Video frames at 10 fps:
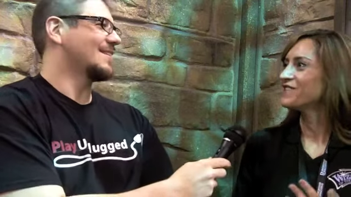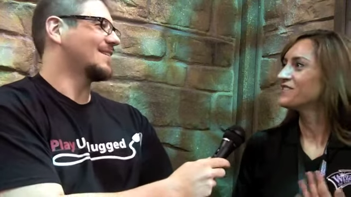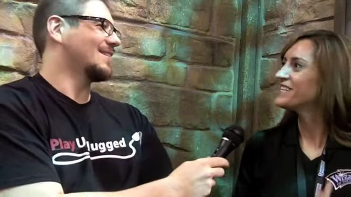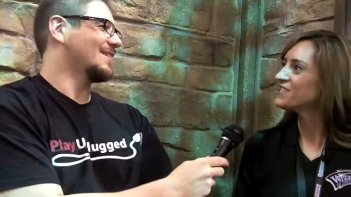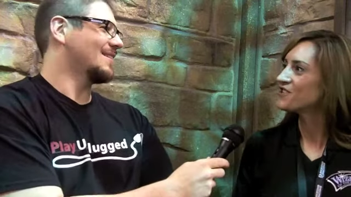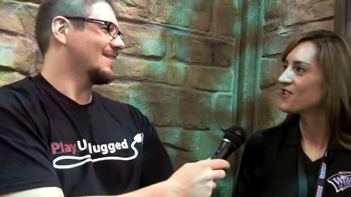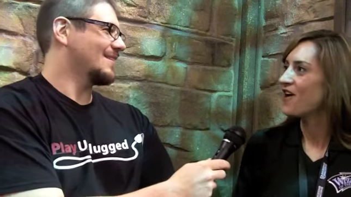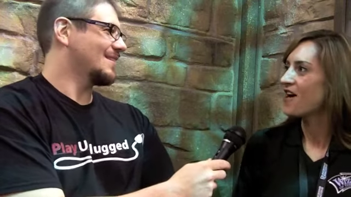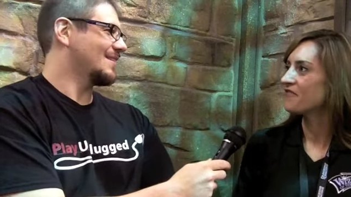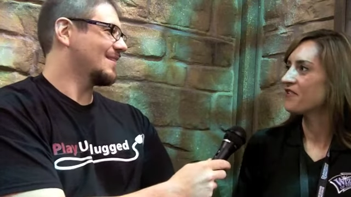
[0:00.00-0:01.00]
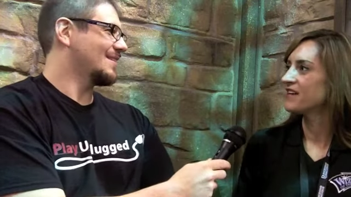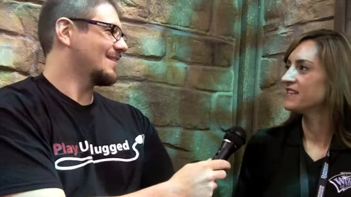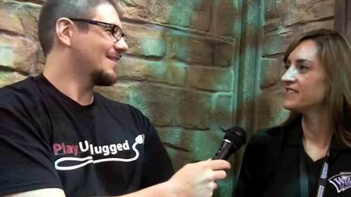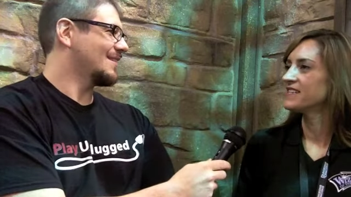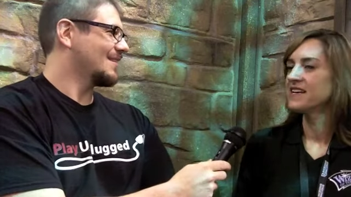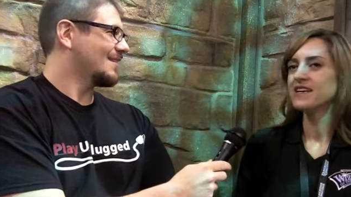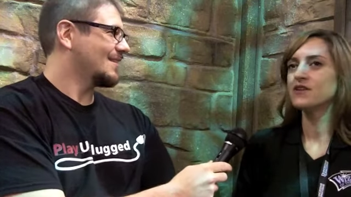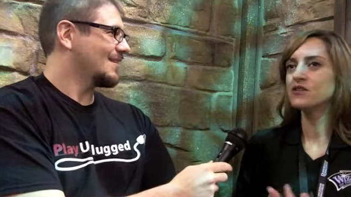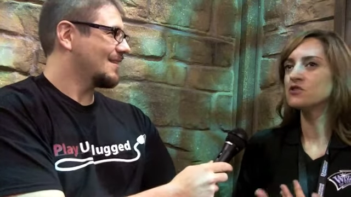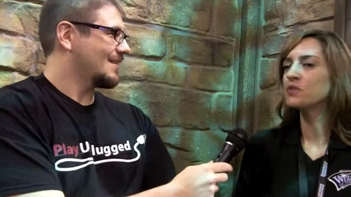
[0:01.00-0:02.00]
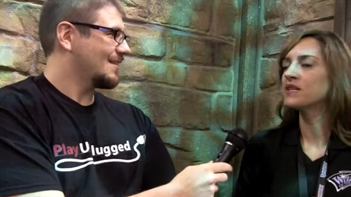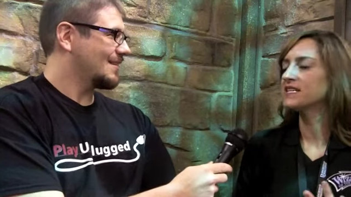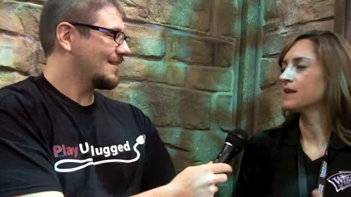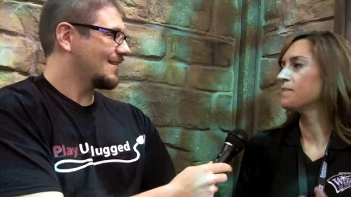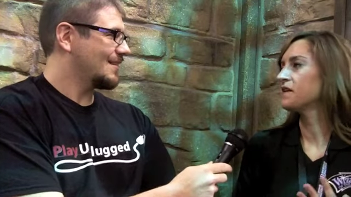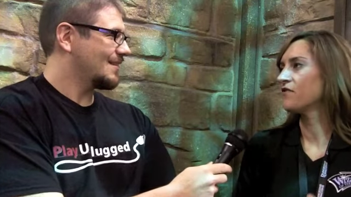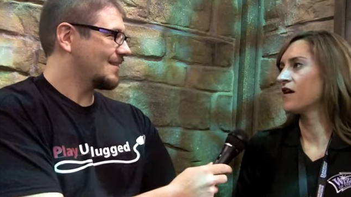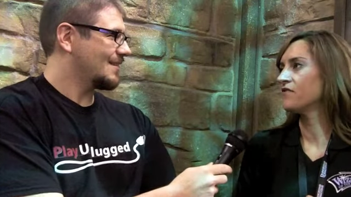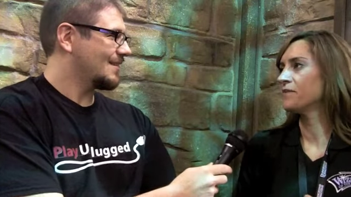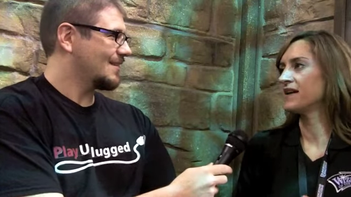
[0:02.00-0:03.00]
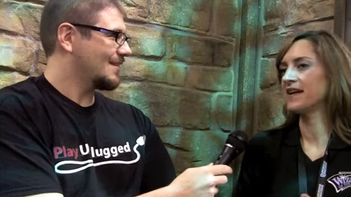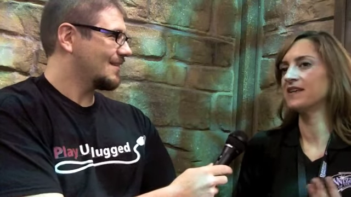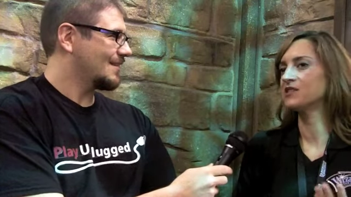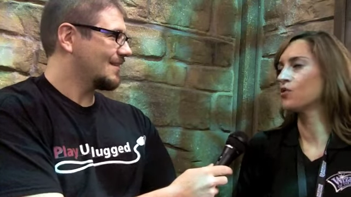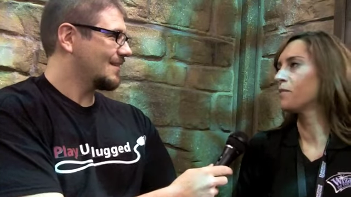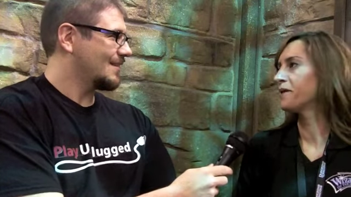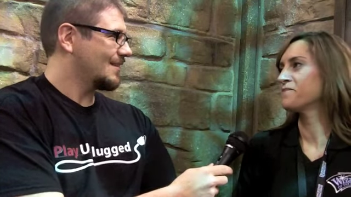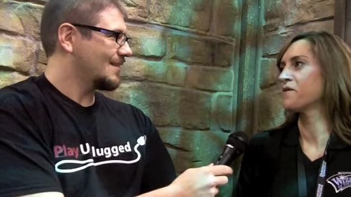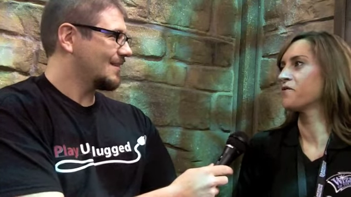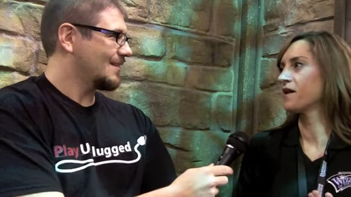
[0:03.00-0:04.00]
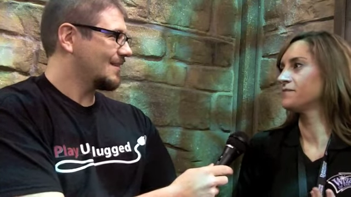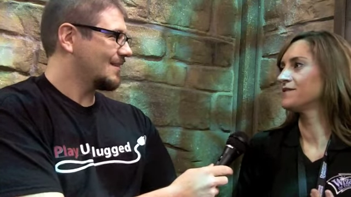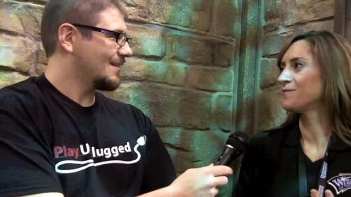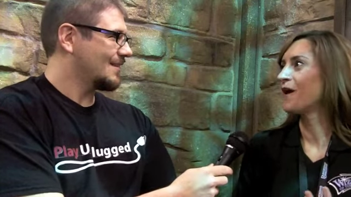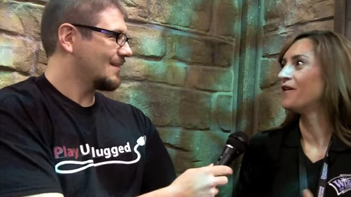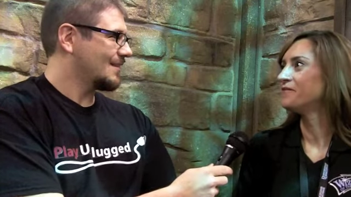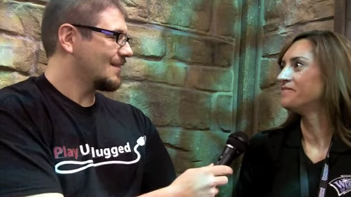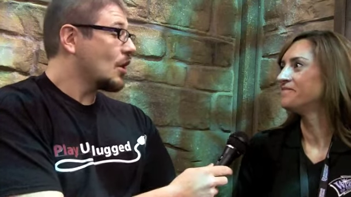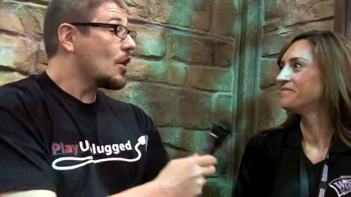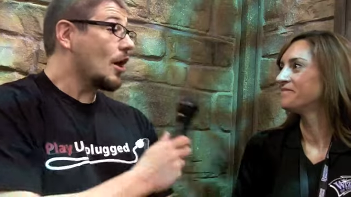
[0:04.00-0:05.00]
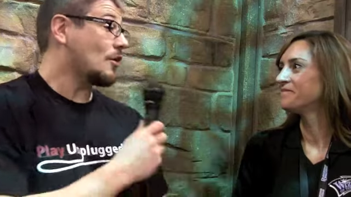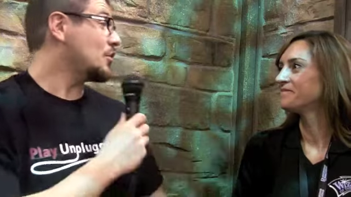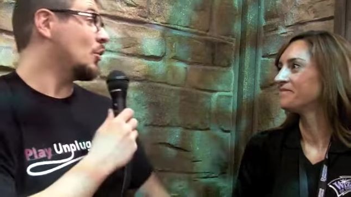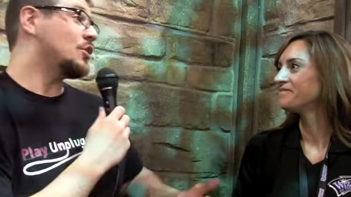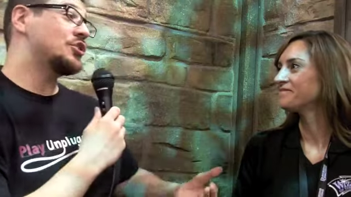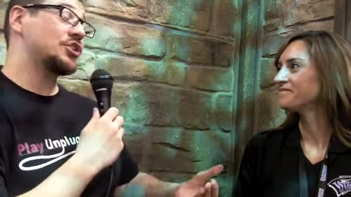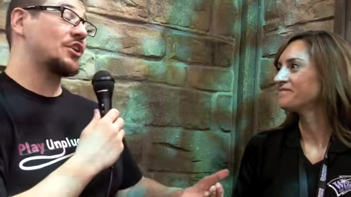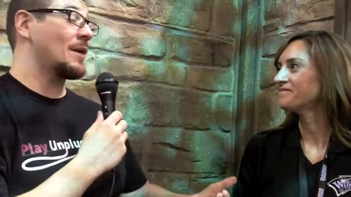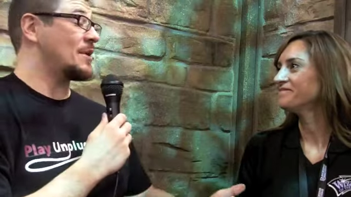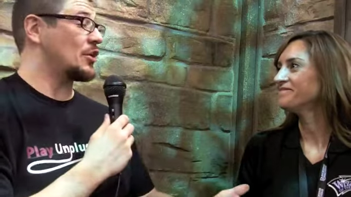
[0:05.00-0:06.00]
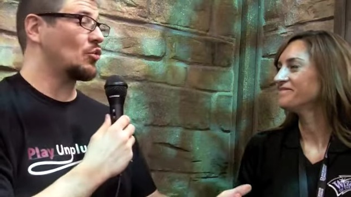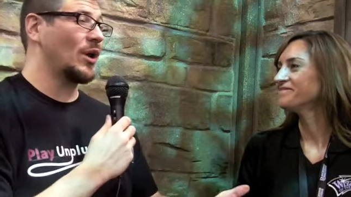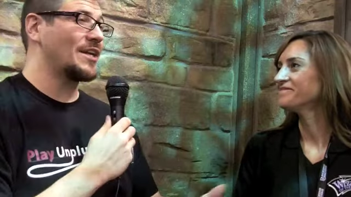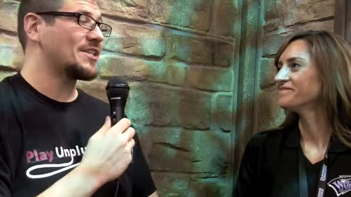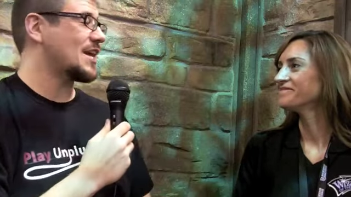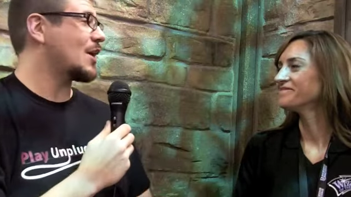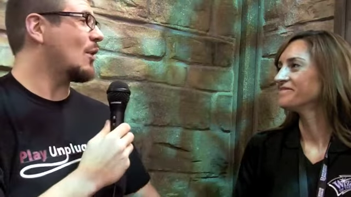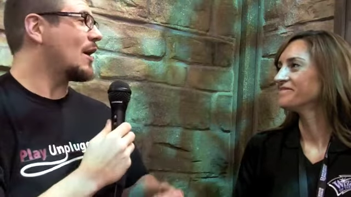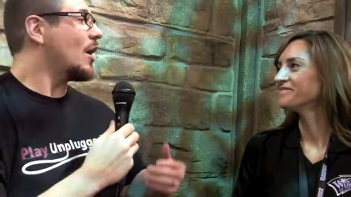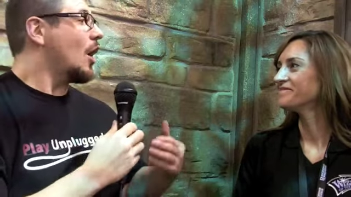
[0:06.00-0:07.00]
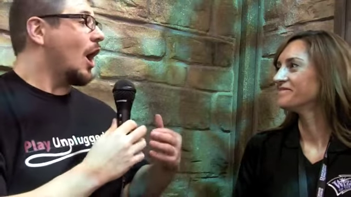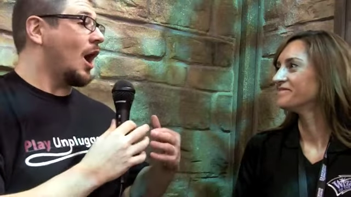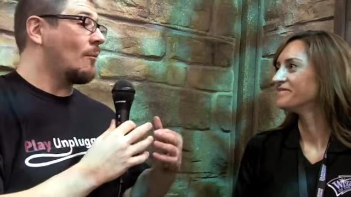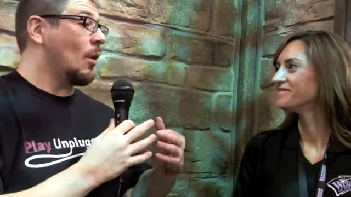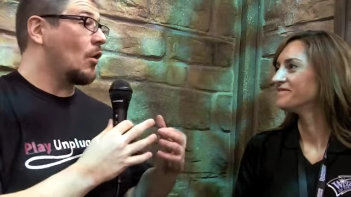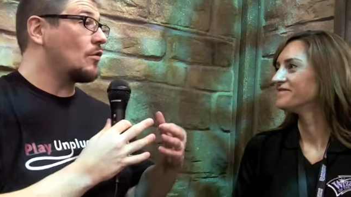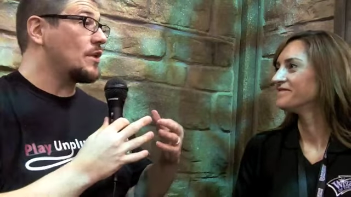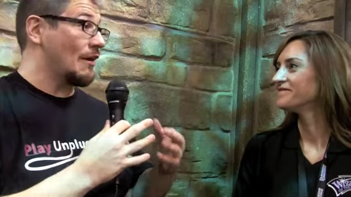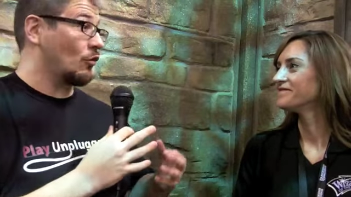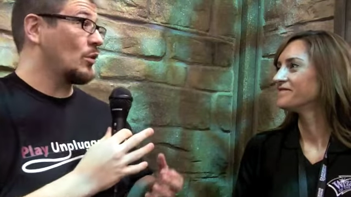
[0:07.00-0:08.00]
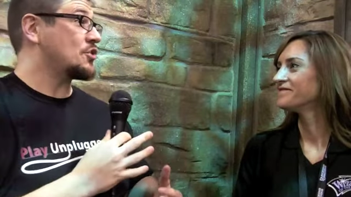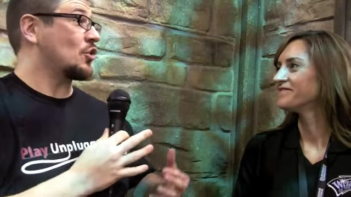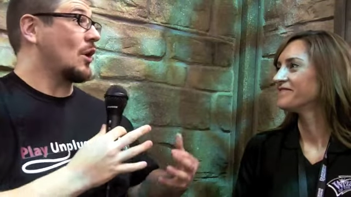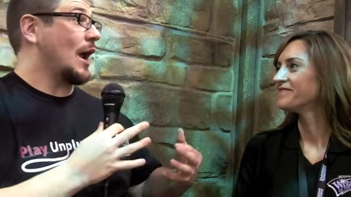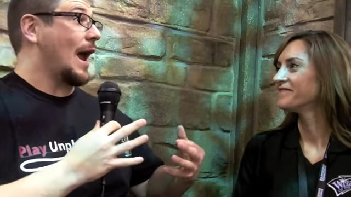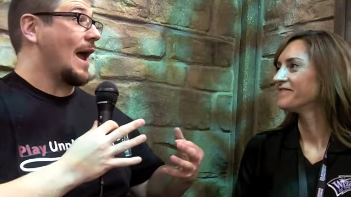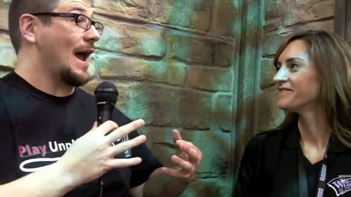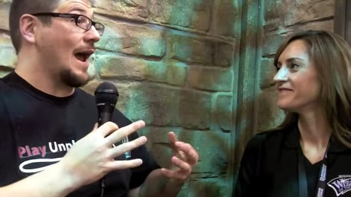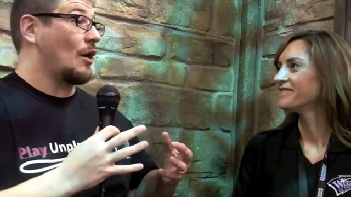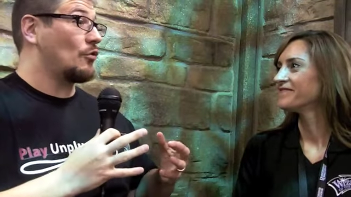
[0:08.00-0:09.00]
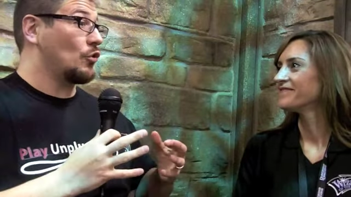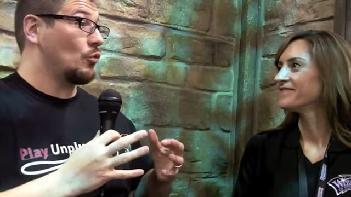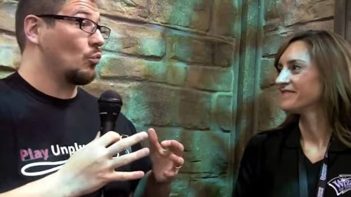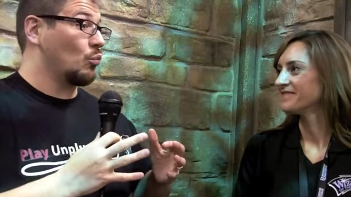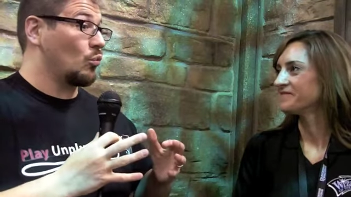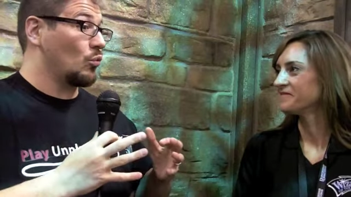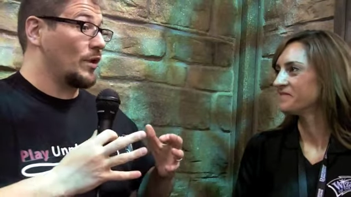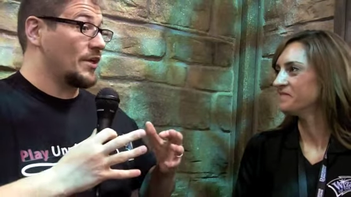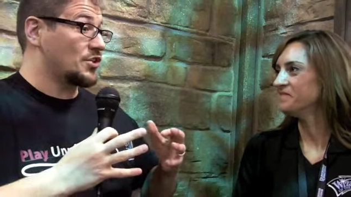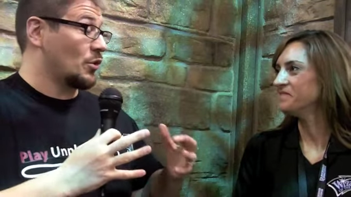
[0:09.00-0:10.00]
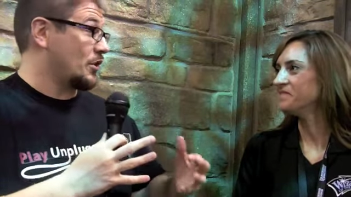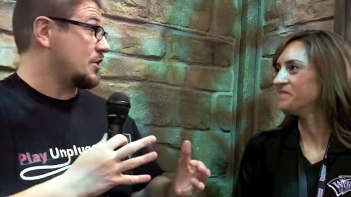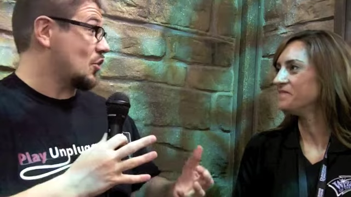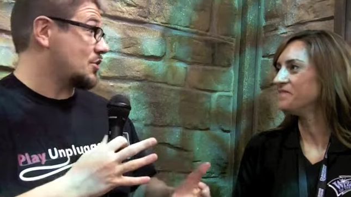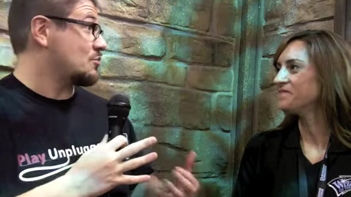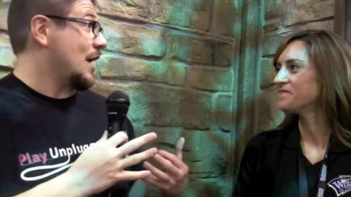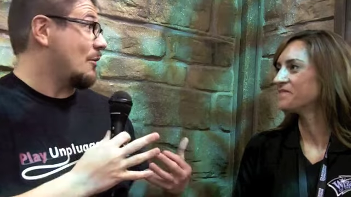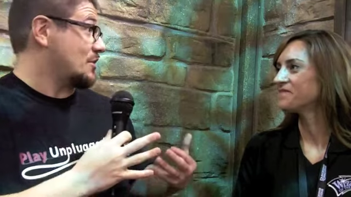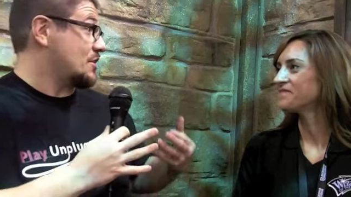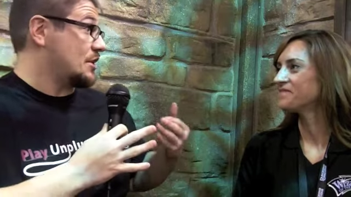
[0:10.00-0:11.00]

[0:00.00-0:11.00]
Speaker 1: there's digital offerings. There's really something for everybody in store play programs as well.
Speaker 2: Uh, you know, you just gave me a great segue. Um, Neverwinter at the is going is also now it's